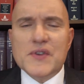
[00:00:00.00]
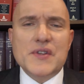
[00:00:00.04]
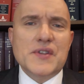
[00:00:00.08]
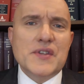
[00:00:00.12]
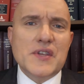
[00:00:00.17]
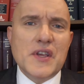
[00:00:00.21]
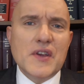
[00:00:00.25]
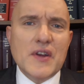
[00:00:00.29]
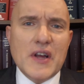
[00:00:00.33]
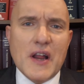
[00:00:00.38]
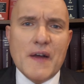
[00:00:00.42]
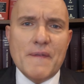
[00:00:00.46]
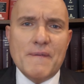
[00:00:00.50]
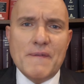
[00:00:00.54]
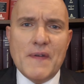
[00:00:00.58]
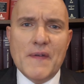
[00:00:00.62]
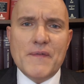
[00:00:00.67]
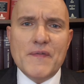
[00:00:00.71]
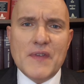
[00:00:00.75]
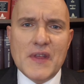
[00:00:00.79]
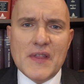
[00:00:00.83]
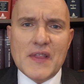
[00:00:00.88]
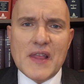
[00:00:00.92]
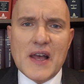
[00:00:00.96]
let's say you got a
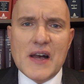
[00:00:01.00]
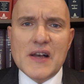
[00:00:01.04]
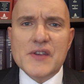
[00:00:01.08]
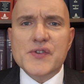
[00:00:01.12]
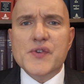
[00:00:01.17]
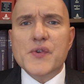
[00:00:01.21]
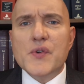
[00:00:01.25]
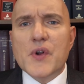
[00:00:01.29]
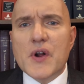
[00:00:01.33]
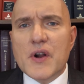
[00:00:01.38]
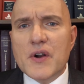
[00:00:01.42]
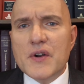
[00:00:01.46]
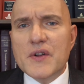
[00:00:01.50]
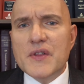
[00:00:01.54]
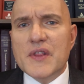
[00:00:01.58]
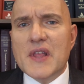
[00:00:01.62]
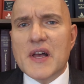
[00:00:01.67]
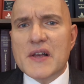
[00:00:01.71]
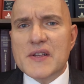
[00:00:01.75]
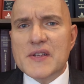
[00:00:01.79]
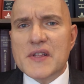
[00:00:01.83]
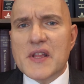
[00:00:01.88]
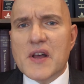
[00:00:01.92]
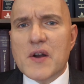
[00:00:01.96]
$50,000 or
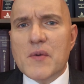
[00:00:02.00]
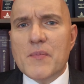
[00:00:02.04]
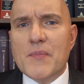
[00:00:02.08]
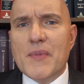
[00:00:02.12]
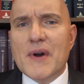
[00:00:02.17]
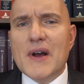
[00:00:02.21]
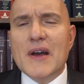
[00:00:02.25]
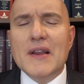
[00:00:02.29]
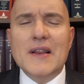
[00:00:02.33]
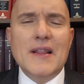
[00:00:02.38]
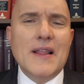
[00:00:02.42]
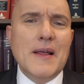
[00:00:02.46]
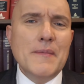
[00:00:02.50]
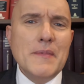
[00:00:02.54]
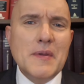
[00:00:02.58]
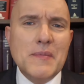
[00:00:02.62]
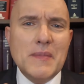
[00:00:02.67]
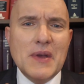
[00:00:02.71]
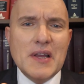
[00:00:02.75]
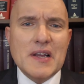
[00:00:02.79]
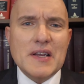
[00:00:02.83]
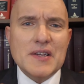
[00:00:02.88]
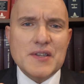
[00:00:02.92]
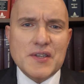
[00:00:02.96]
$100,000 bond, let me
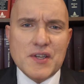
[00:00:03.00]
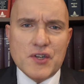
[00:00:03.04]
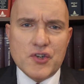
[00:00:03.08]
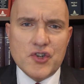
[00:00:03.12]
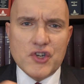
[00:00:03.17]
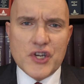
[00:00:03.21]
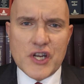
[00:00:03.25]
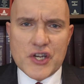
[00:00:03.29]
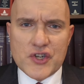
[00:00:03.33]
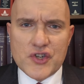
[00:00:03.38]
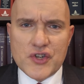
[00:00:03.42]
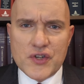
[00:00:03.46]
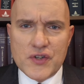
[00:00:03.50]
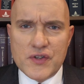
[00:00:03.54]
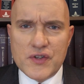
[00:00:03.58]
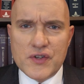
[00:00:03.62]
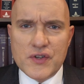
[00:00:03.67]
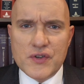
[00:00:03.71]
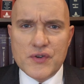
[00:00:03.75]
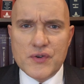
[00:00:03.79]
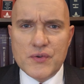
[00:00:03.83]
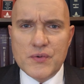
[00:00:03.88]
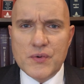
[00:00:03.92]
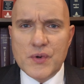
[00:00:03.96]
make a suggestion
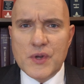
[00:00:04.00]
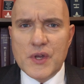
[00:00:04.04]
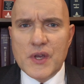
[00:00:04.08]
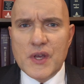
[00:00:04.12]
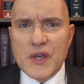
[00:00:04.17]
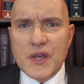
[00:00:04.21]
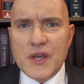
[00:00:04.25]
to you.